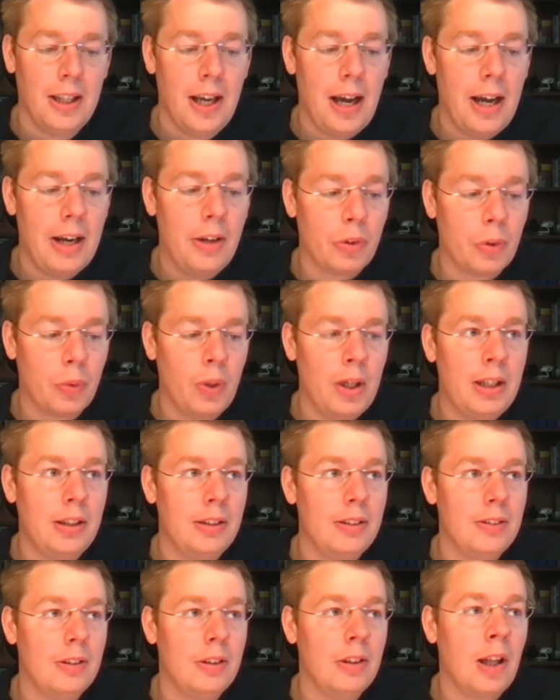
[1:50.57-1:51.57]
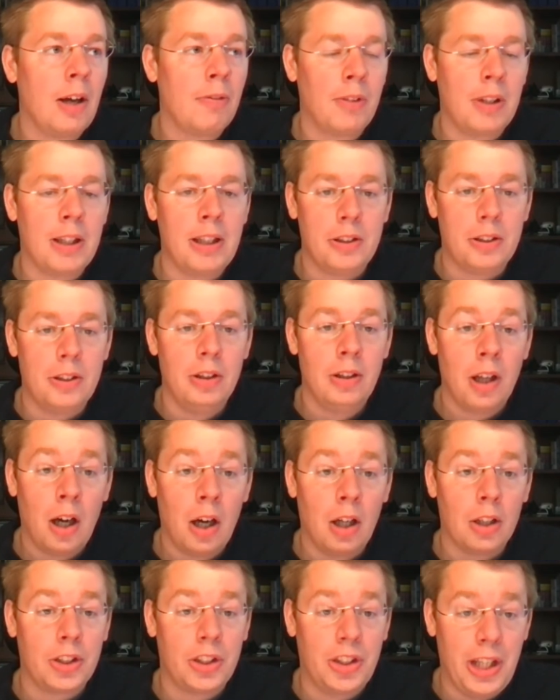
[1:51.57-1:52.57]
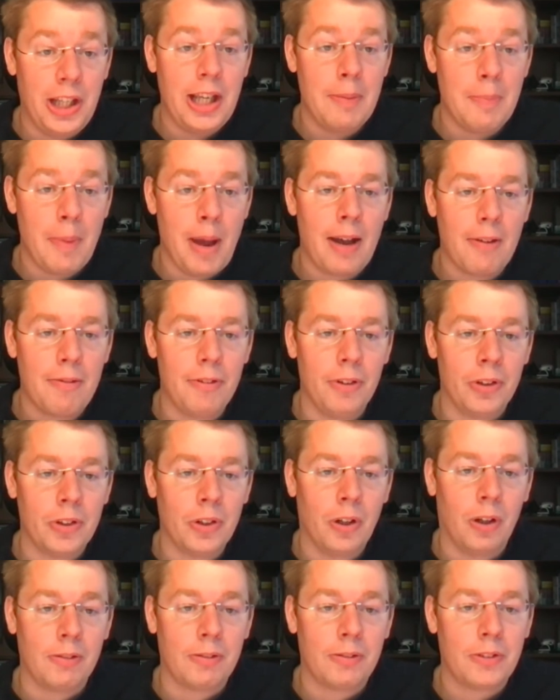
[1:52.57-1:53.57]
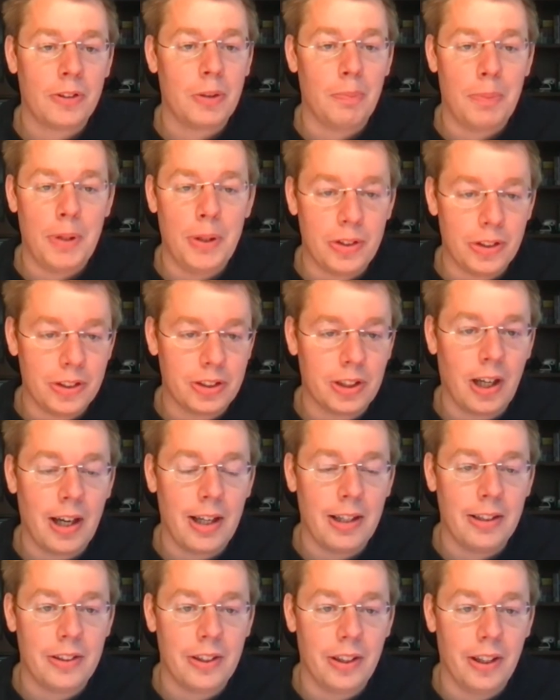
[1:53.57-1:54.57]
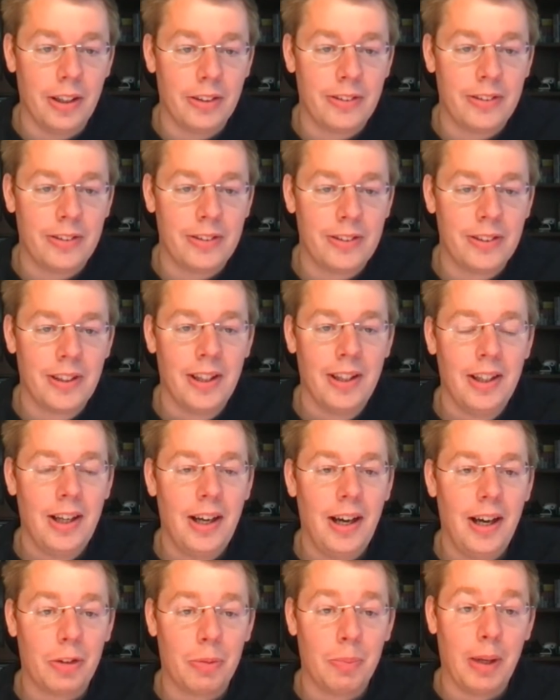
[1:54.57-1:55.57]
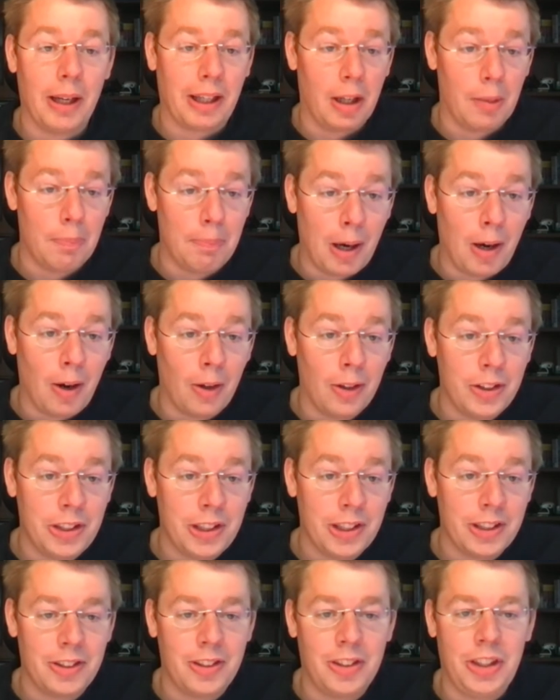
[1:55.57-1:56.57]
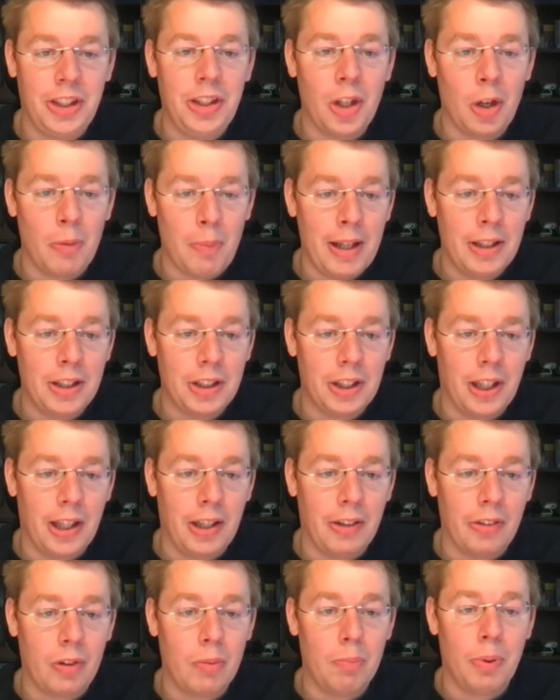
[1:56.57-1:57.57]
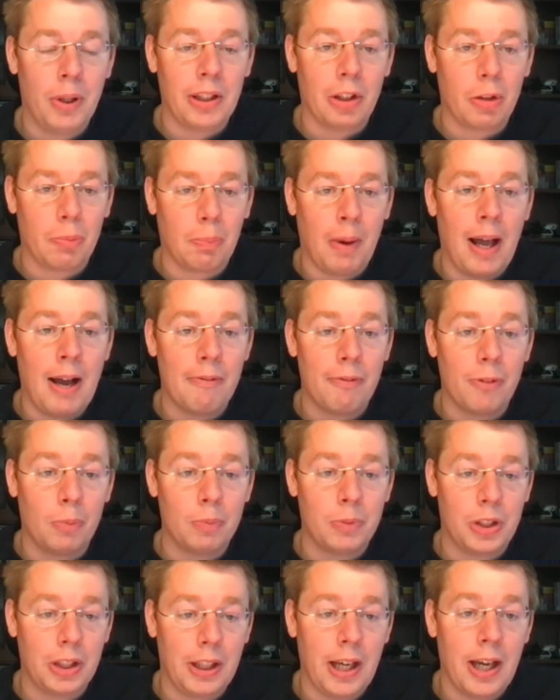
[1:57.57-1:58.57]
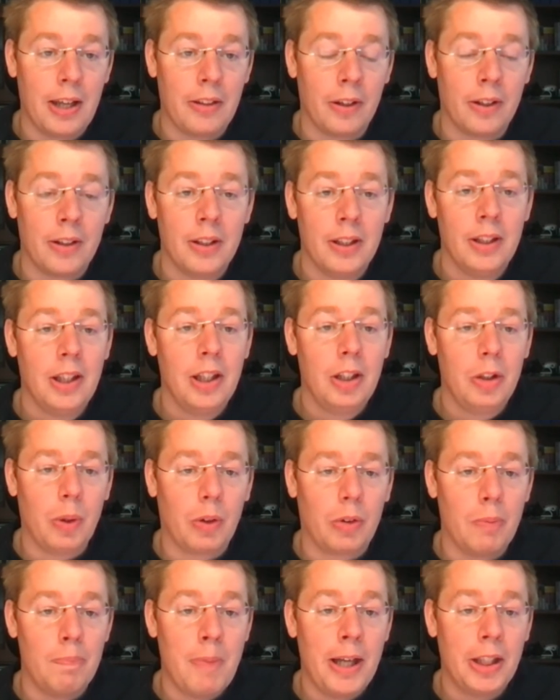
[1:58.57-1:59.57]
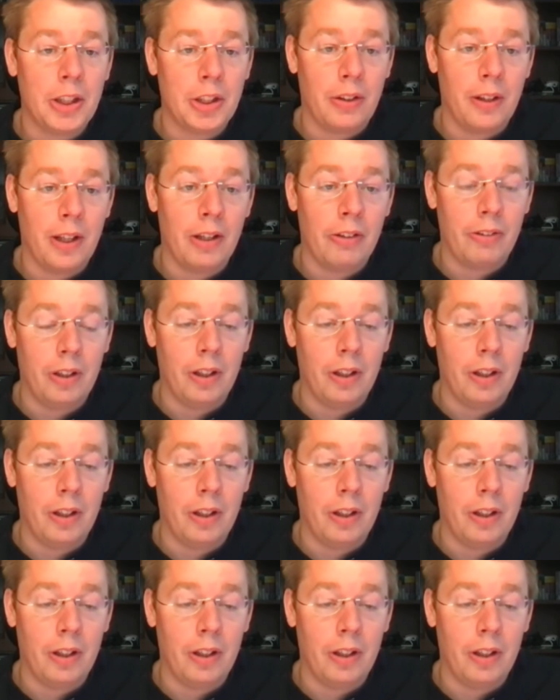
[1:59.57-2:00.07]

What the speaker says: And it was a really lovely, large team effort of computer scientists, us molecular biologists, genome engineers, to bring this platform together to be able to measure this